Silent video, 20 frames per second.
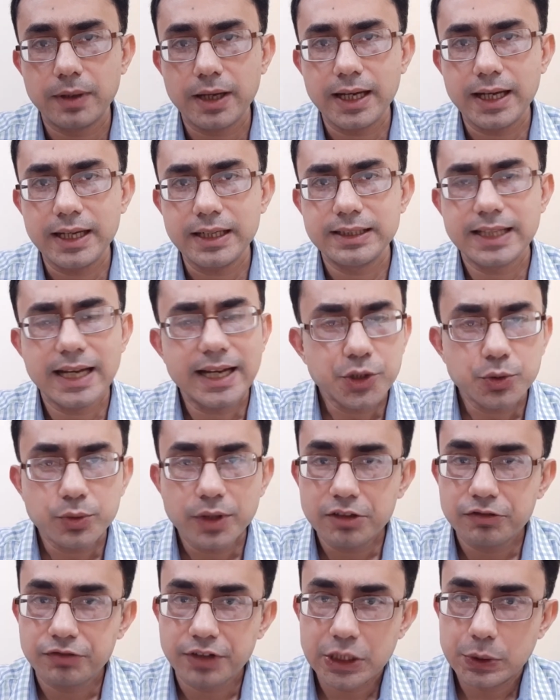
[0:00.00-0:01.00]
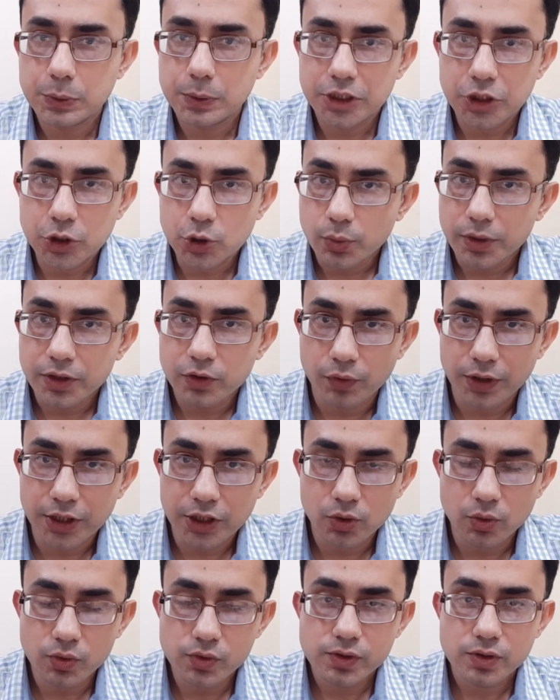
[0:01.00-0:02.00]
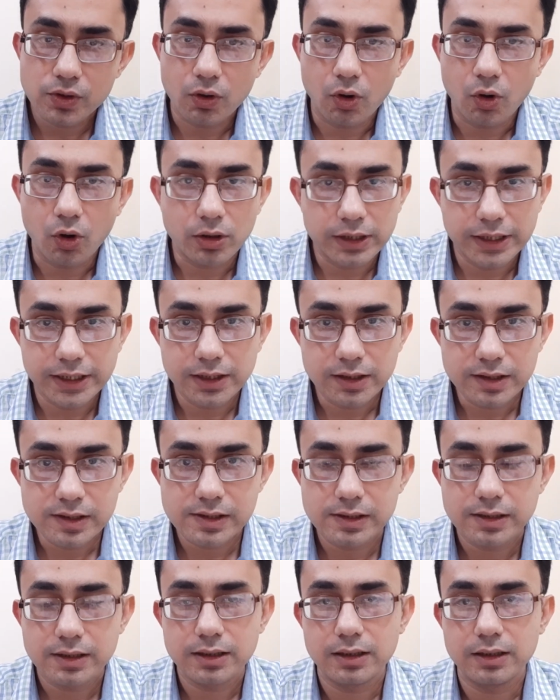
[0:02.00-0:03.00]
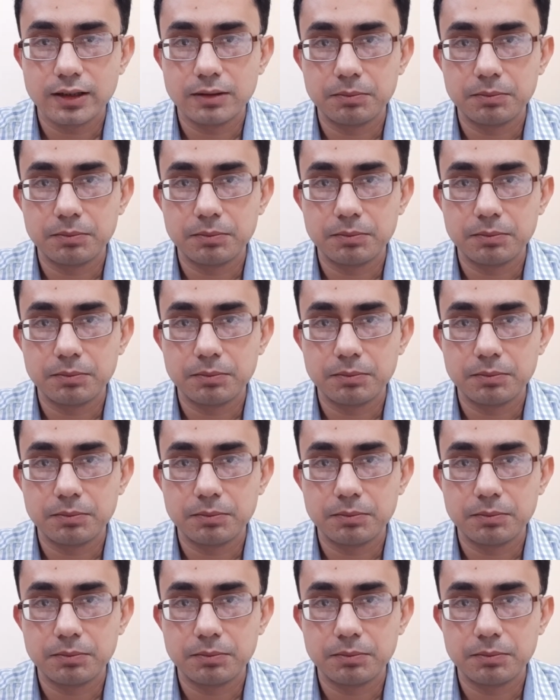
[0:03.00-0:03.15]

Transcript: And that you can very well do in Windows or Linux.